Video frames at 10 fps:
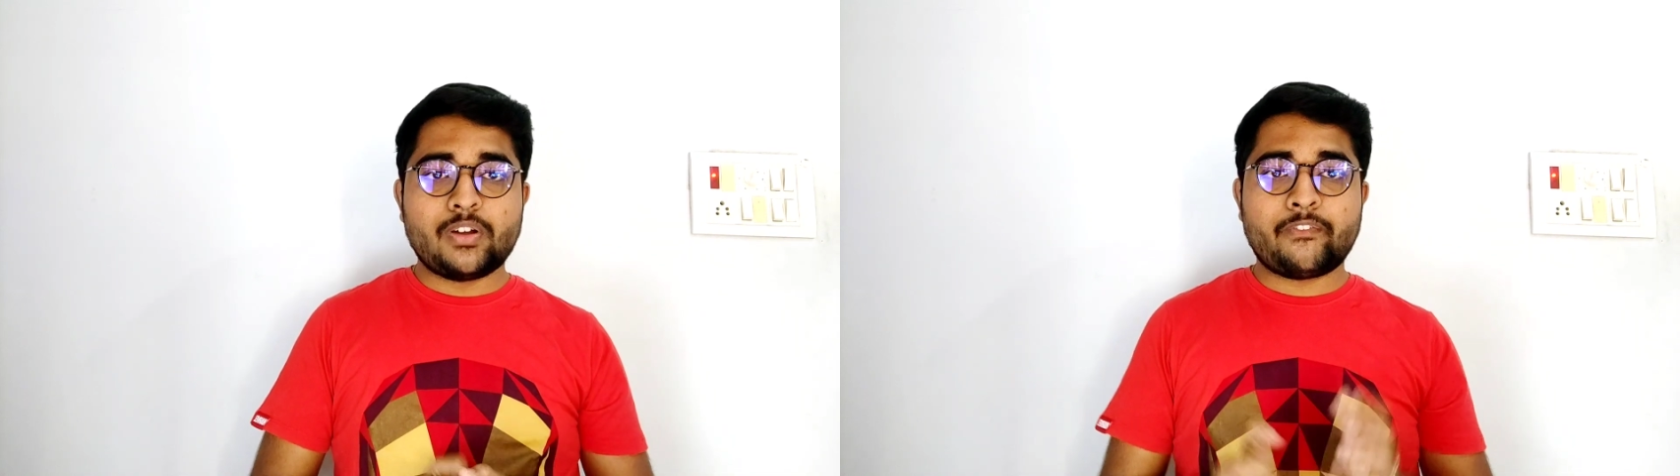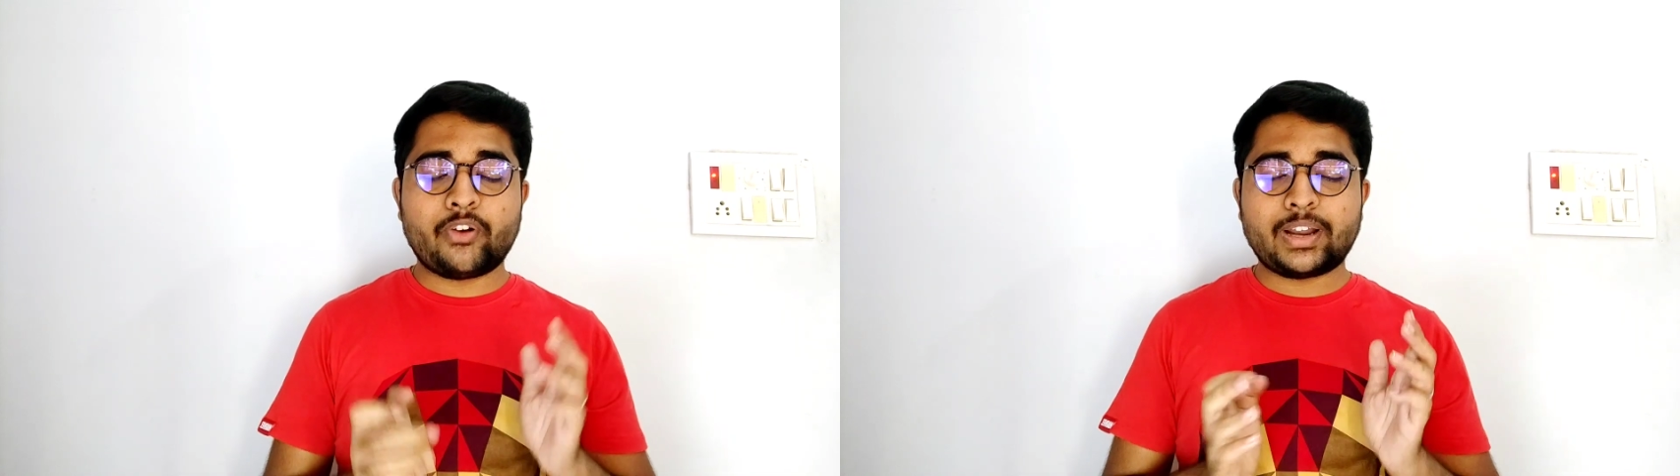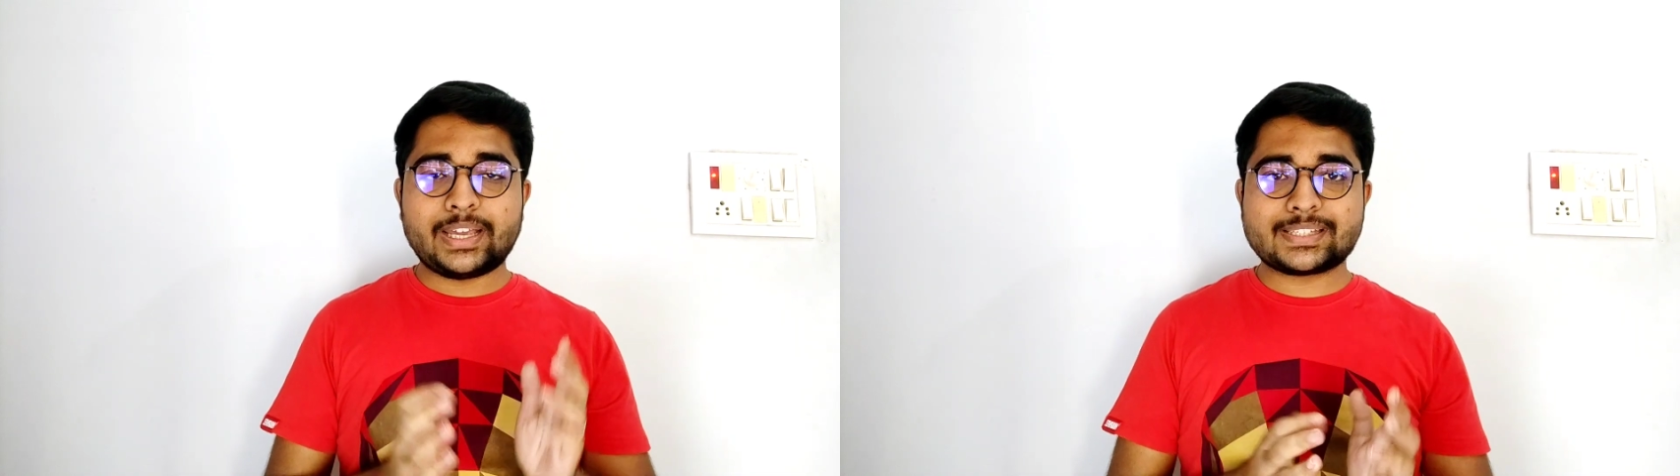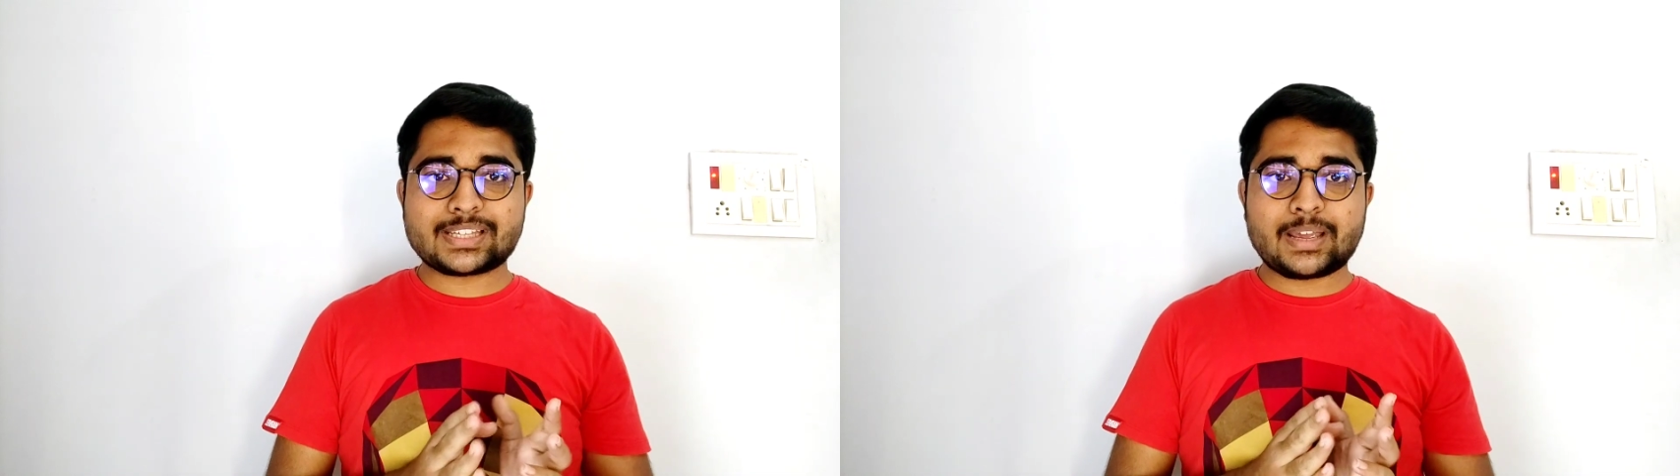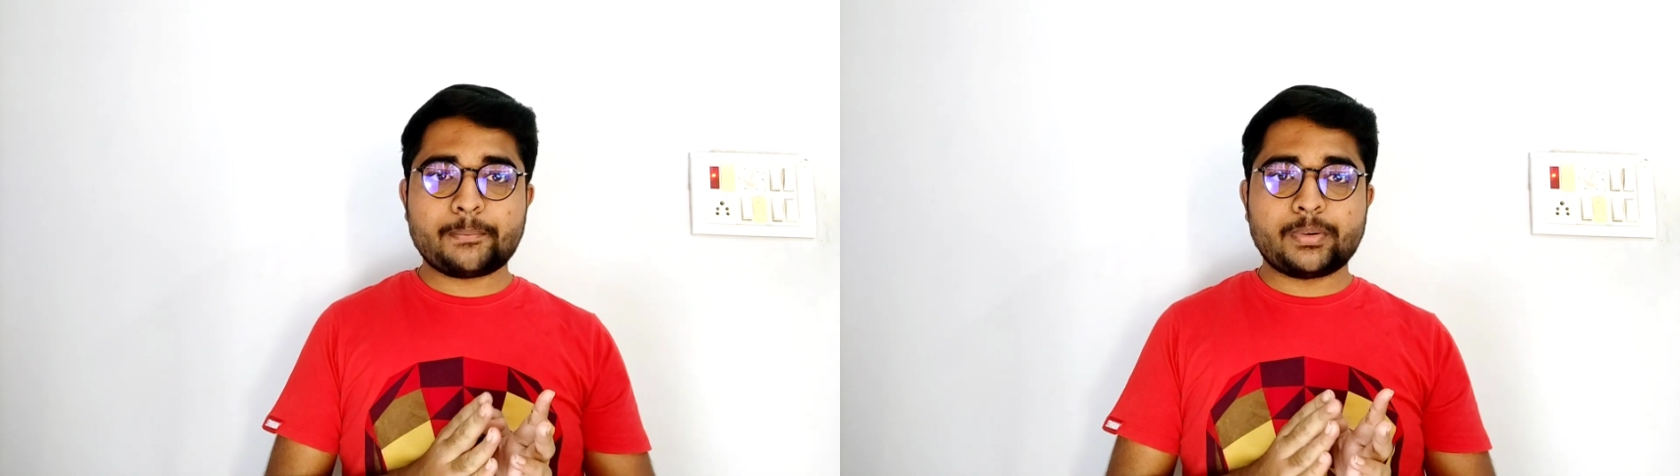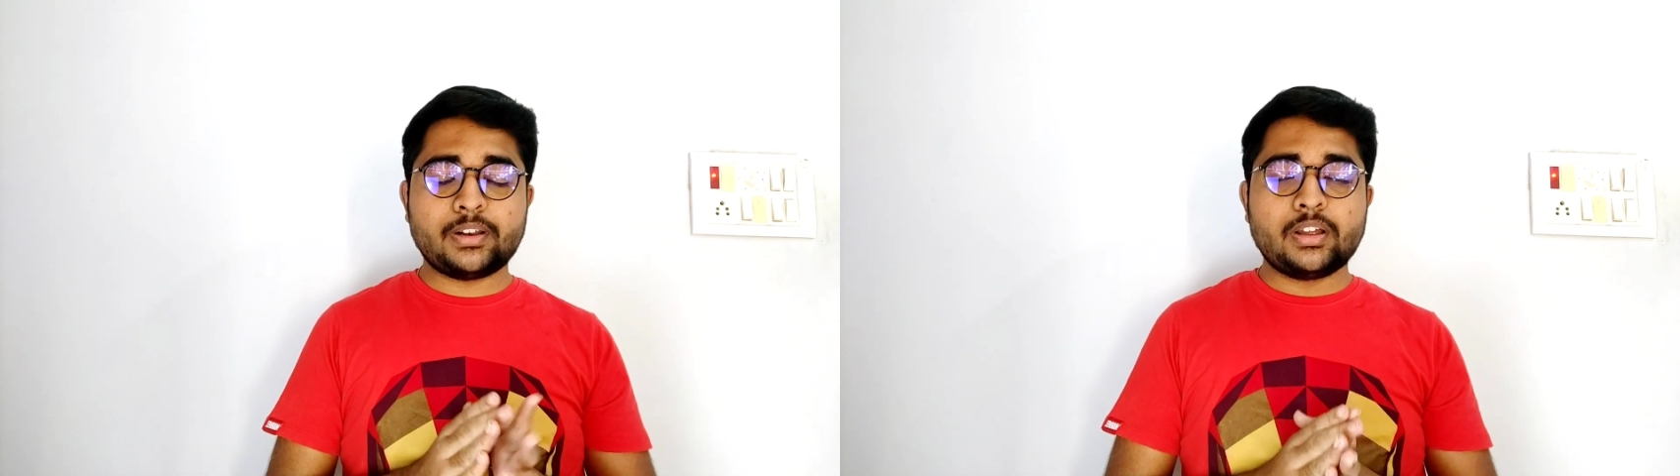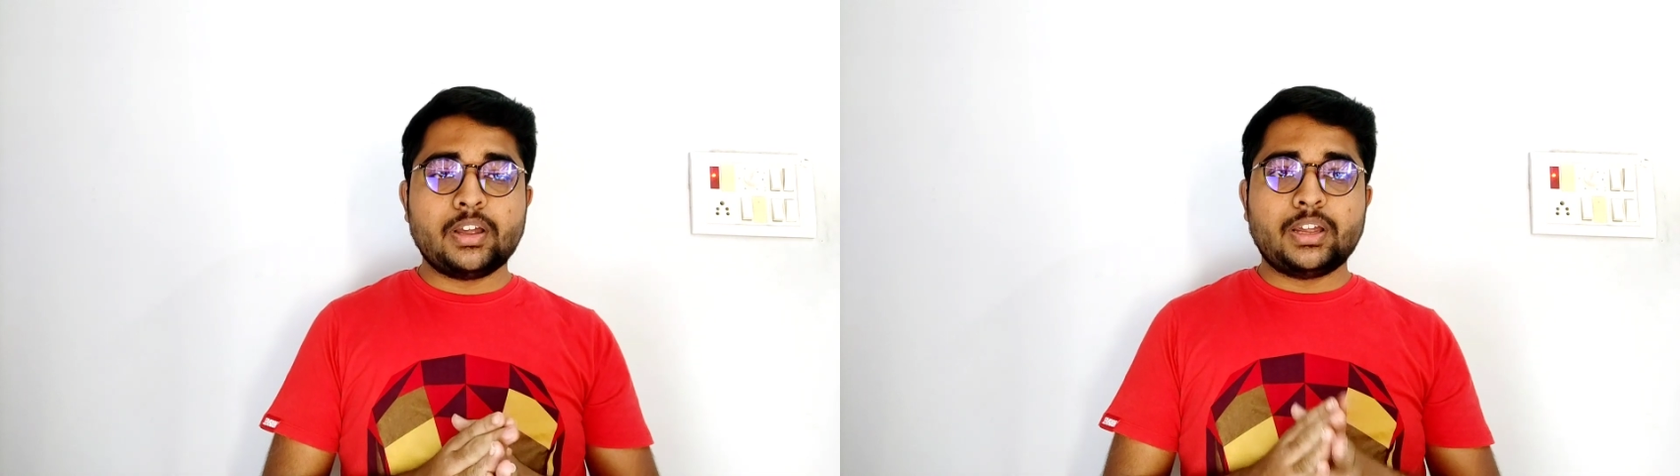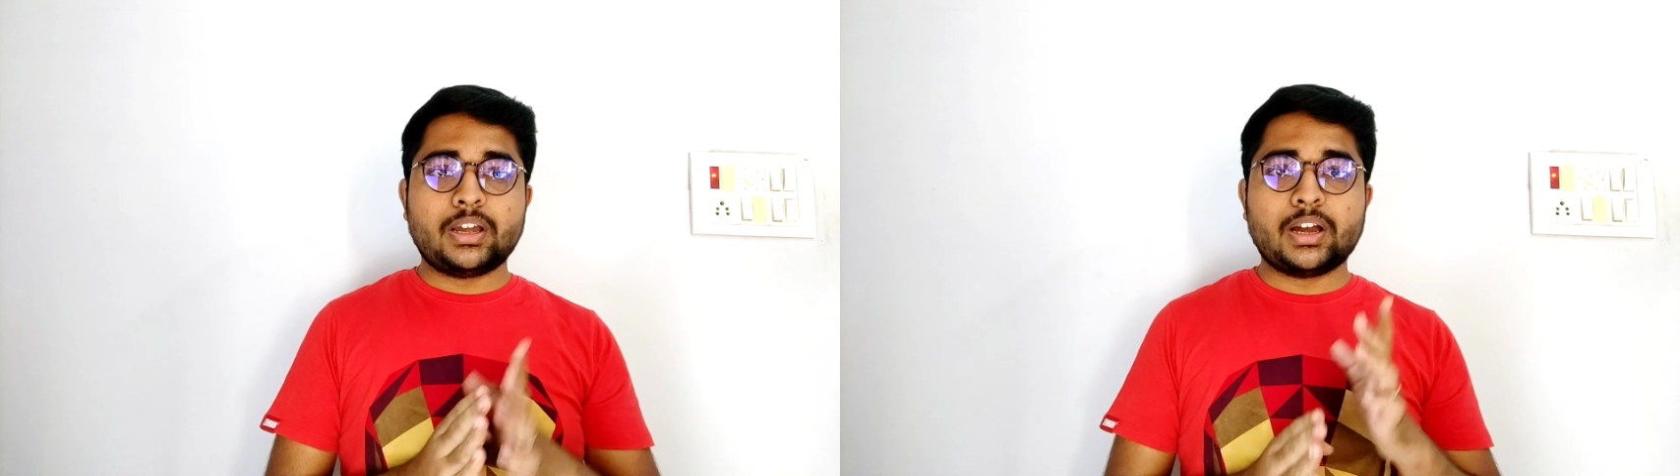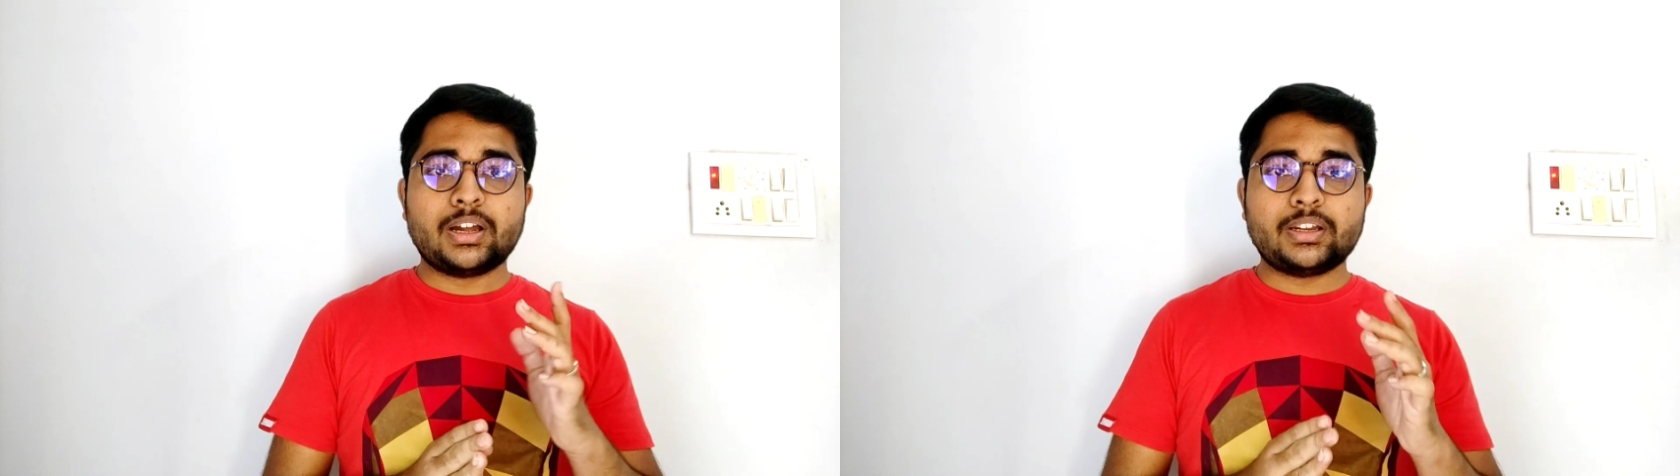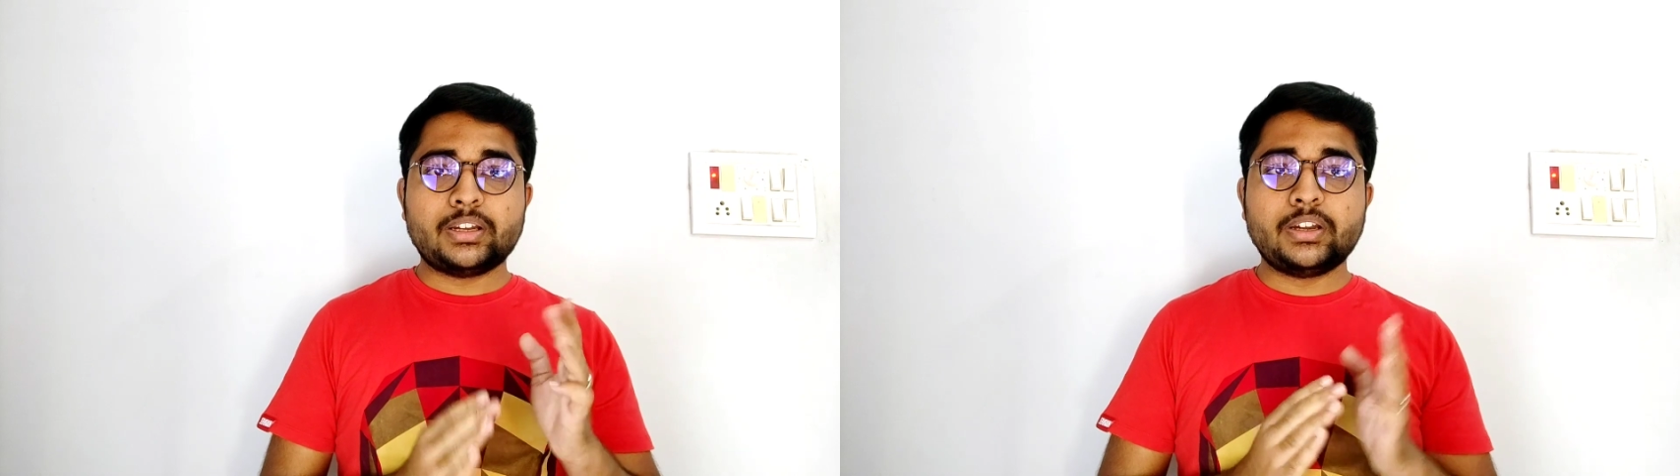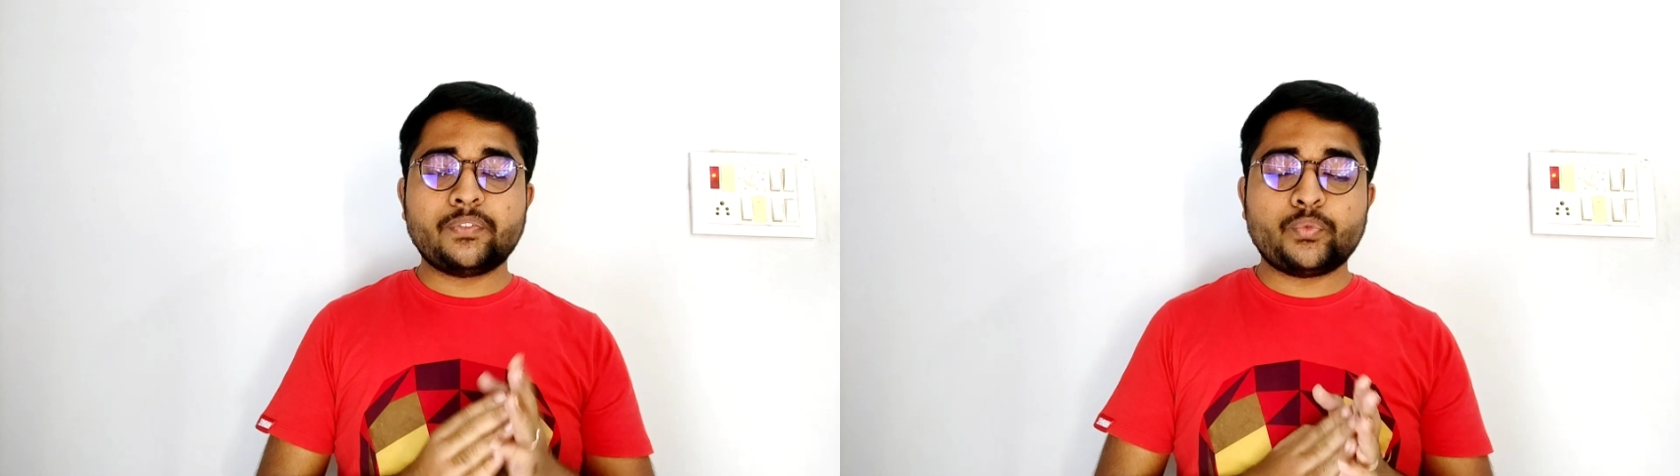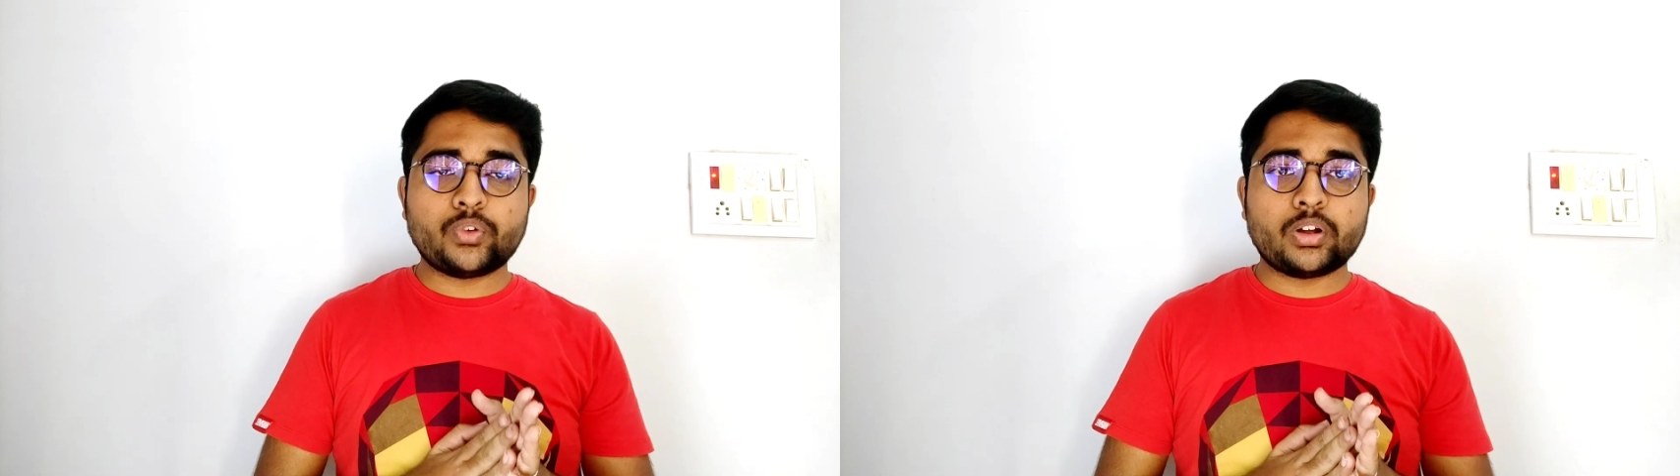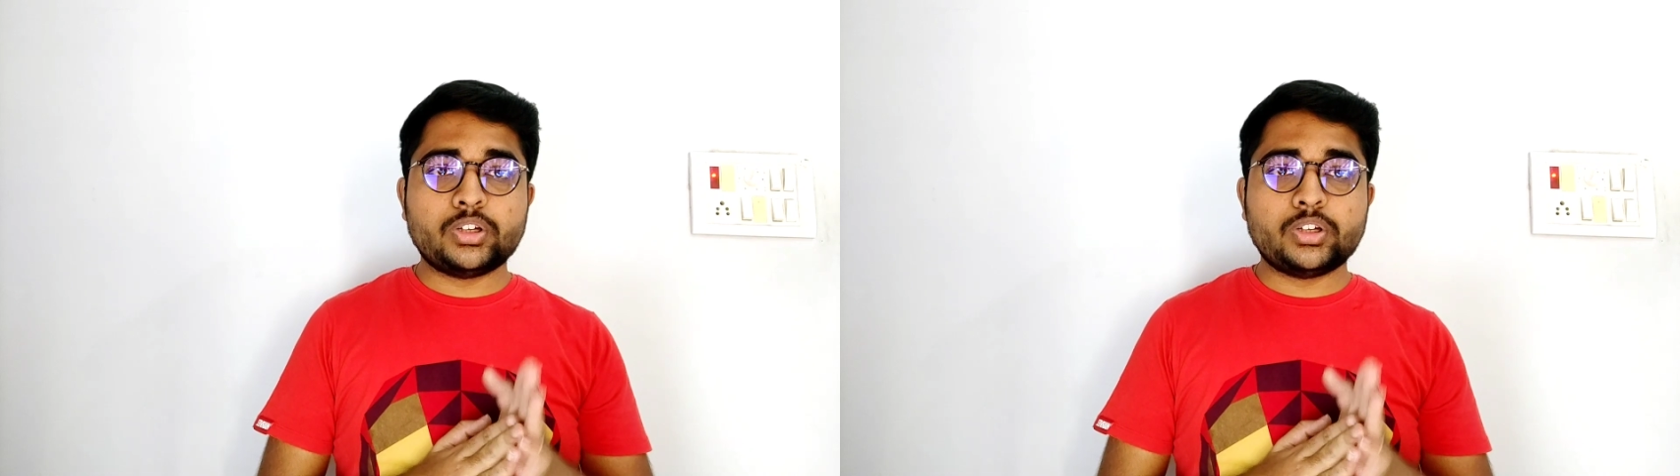For example, if